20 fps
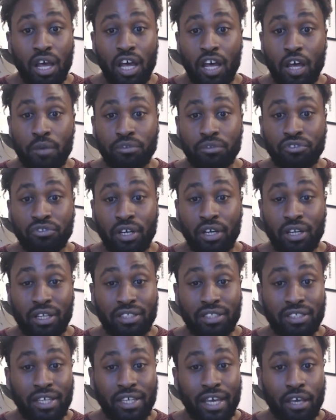
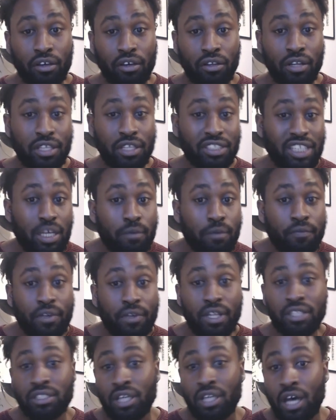struggling to get a good night's sleep,
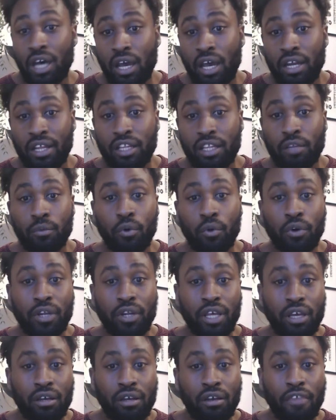feeling tired in the
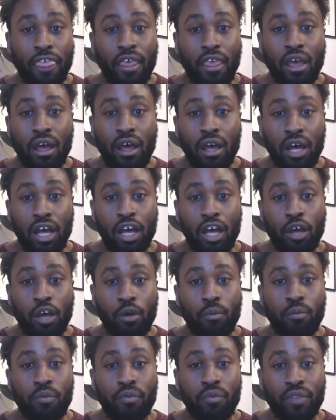morning,
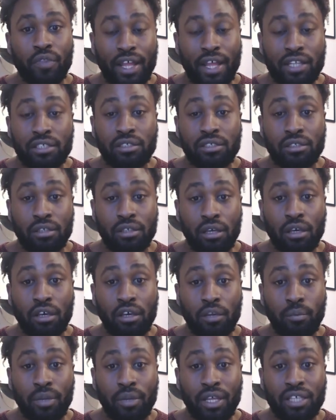that's a
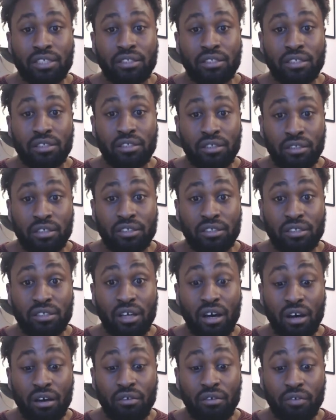good place to
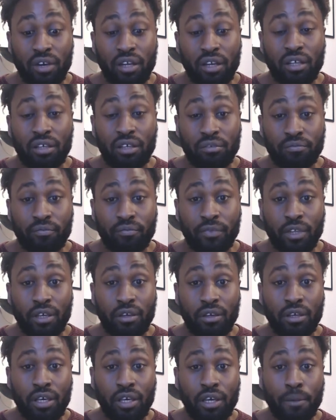start, really.
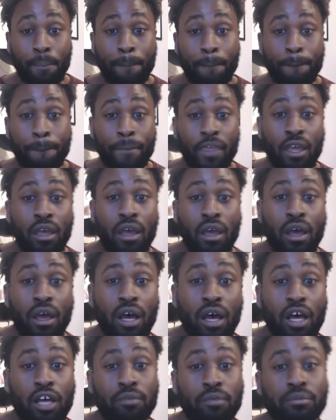Okay.
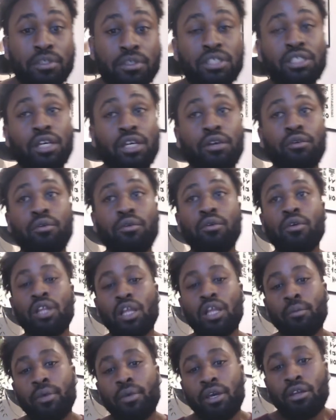So
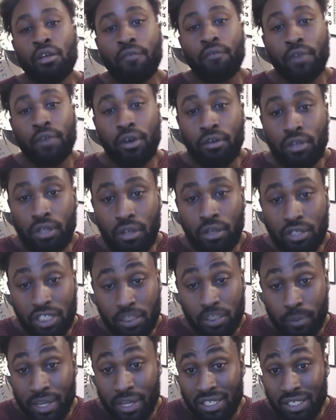limiting your phone use,
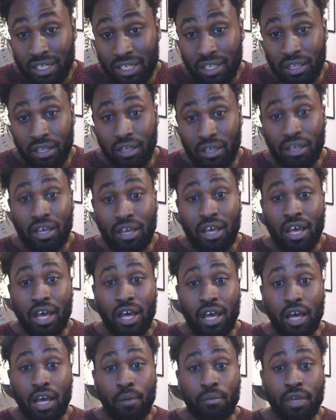especially
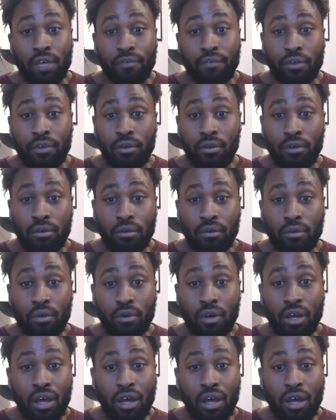if you